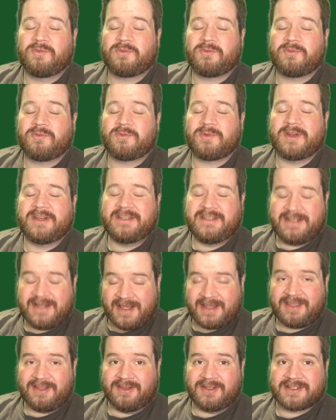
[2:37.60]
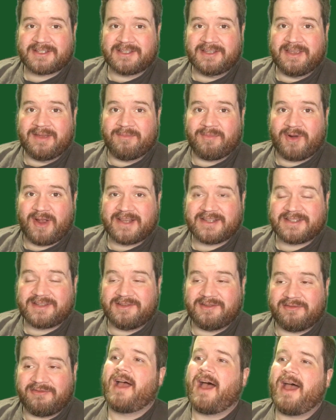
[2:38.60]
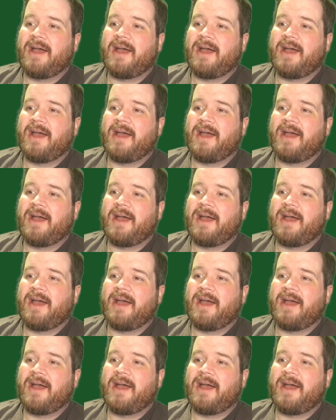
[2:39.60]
ridiculously impressive.